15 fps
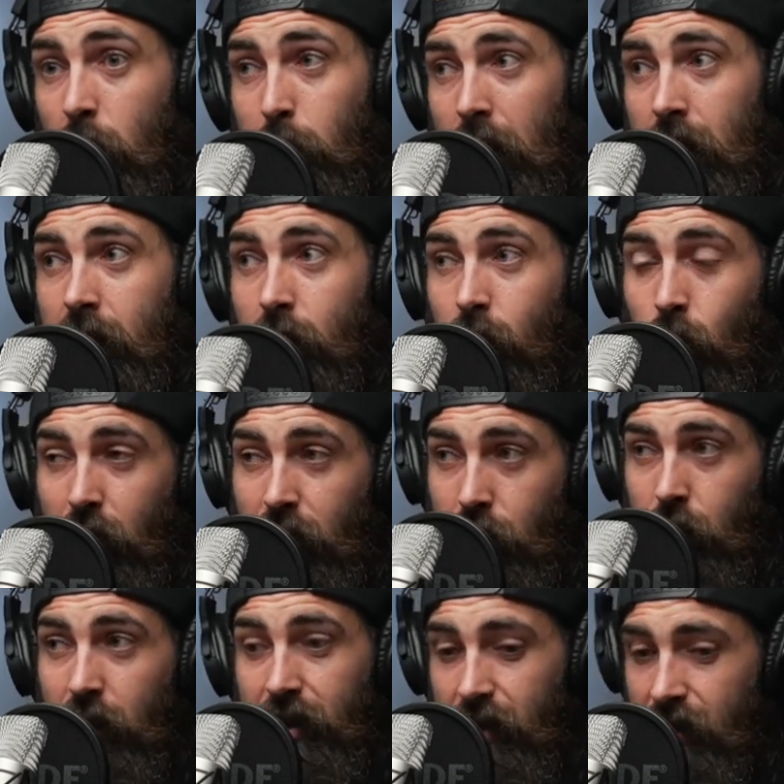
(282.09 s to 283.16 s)
palette, which
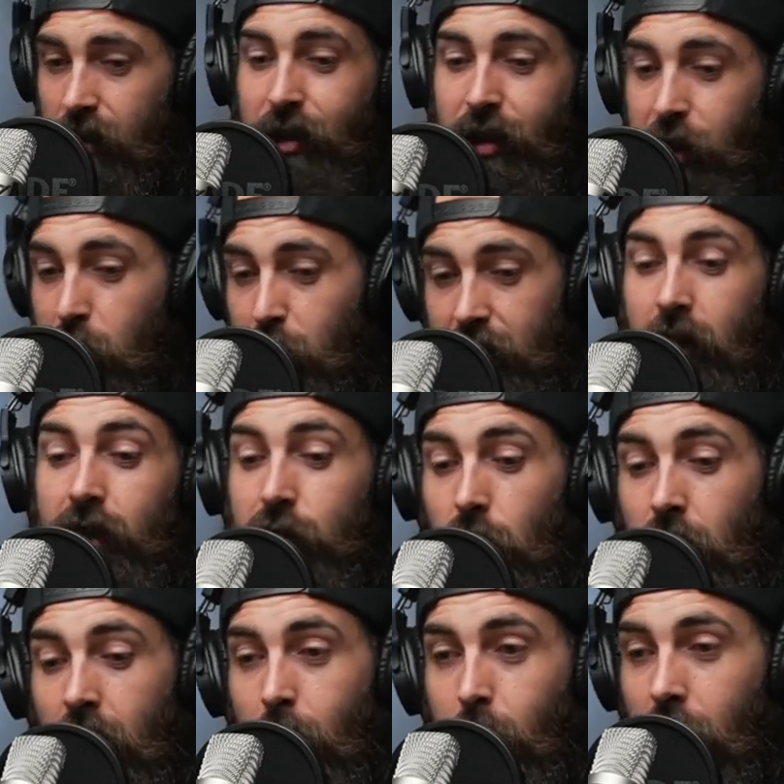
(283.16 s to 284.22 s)
is essentially you saying to your
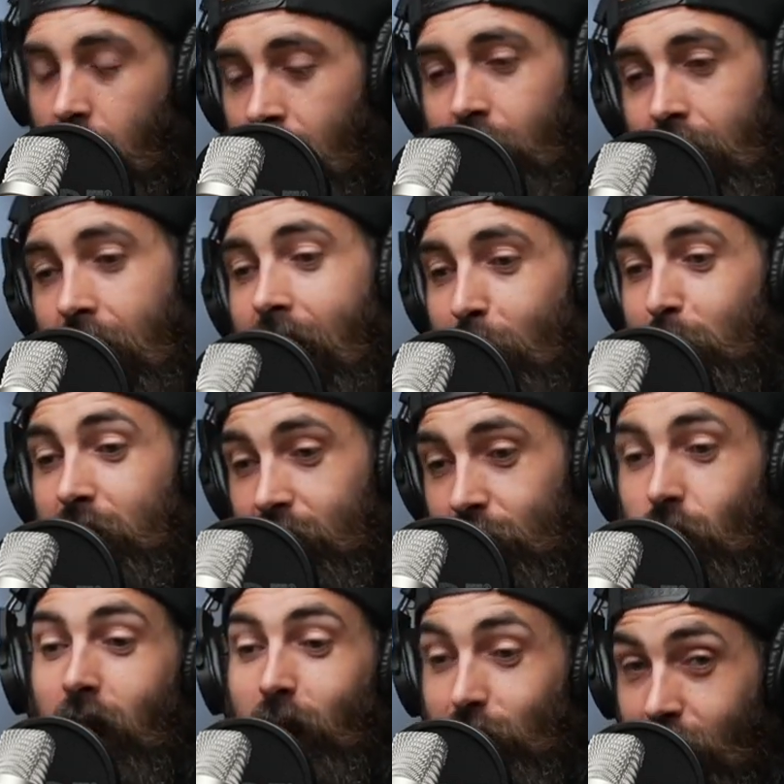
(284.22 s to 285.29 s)
camera, I'm going to
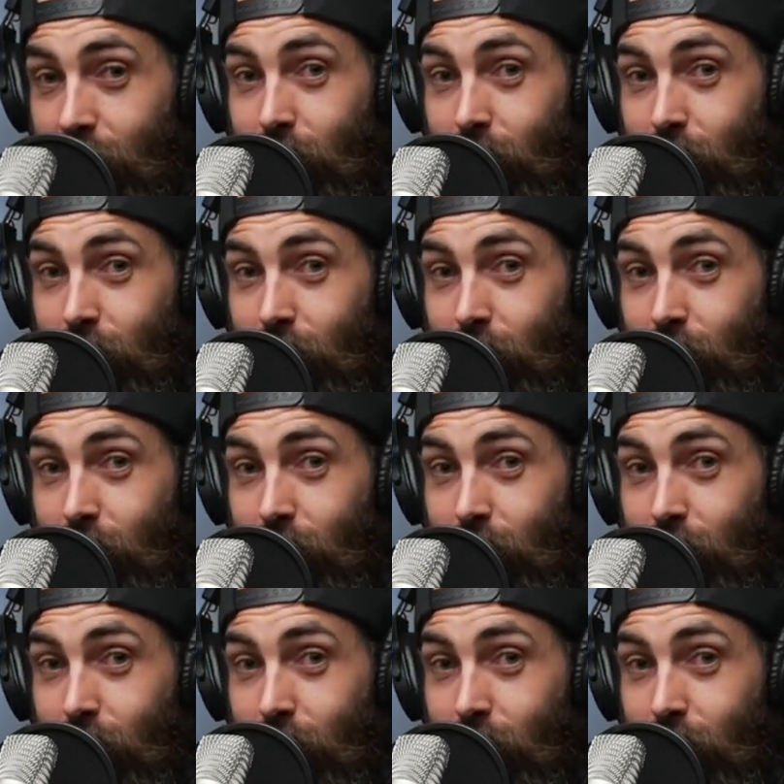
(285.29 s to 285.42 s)
sort out the